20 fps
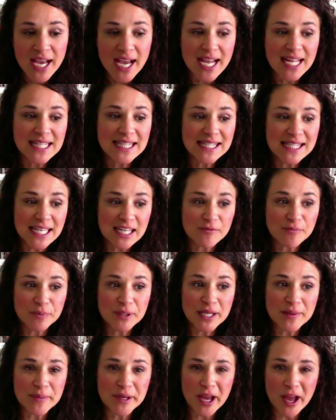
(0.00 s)
Instead of
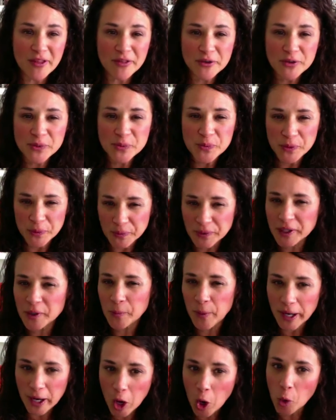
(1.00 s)
blaming others, we really
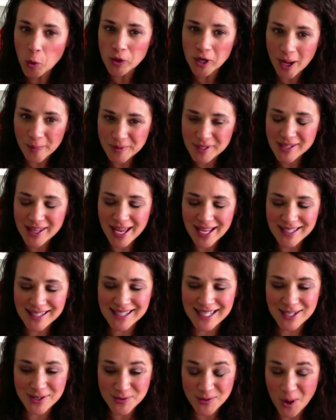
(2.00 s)
want to own up to that and
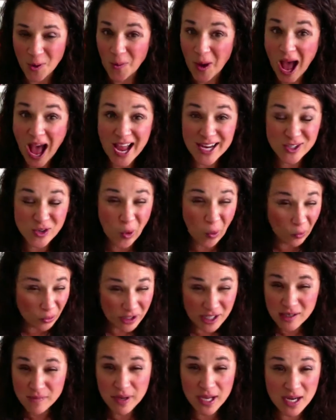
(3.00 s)
say, you know what, I
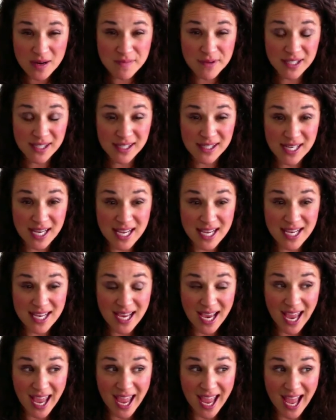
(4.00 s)
totally made a mistake
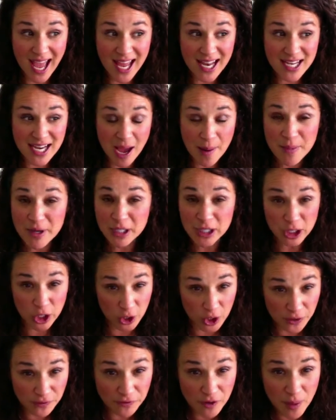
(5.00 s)
and I'm going to
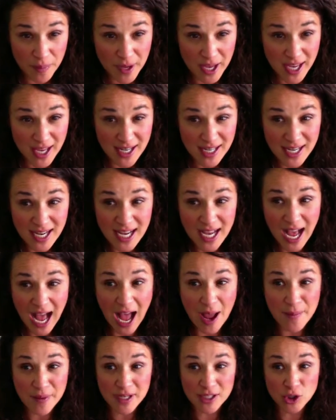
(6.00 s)
learn from it.
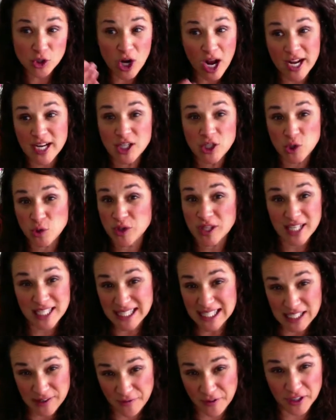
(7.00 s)
I'm going to try to do
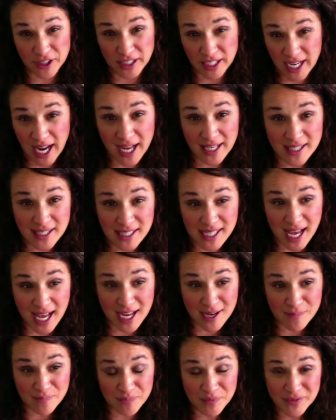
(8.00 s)
things differently next
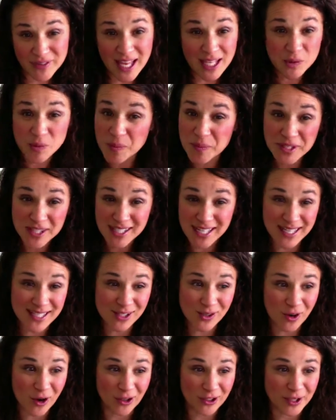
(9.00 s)
time. That's what
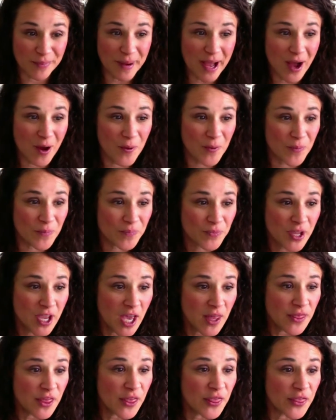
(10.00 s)
mistakes are all about.
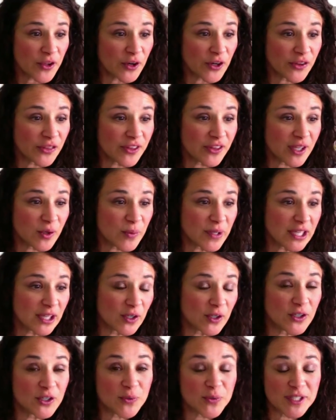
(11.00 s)
The third thing we
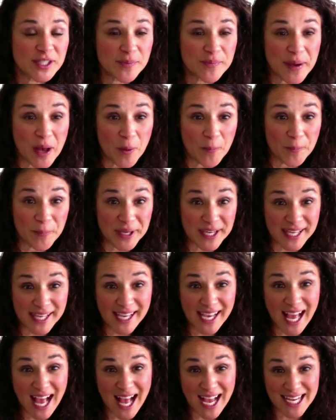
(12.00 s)
learned was about being
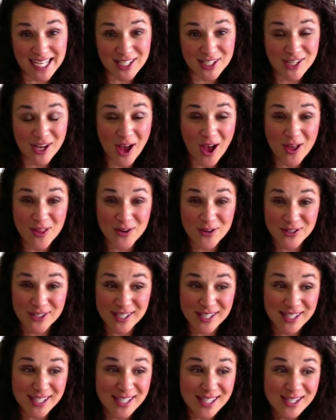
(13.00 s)
kind to others.
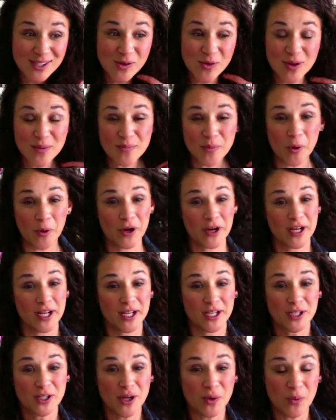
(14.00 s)
This is so
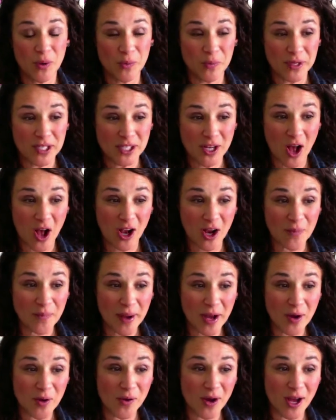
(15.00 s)
important when we talk
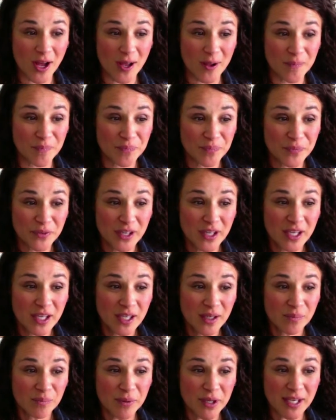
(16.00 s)
about um,
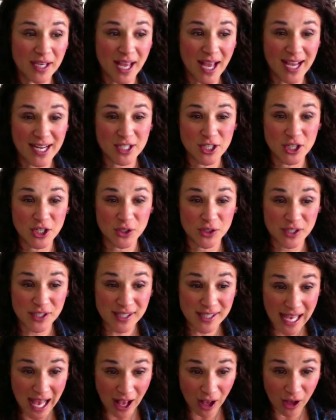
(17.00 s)
being kind to
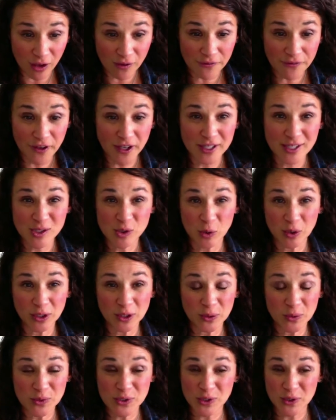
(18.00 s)
yourself. A sore
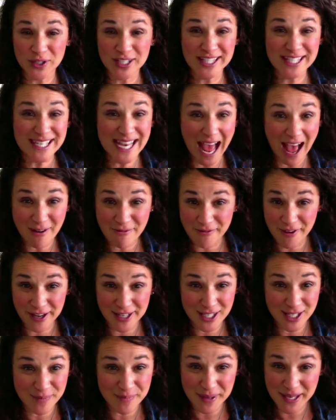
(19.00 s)
loser is not fun
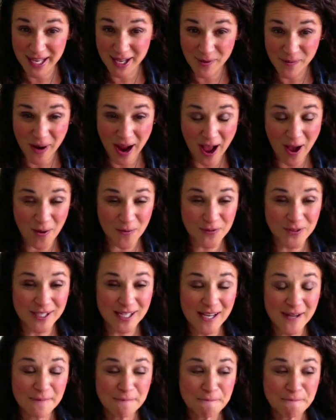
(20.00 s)
to be around.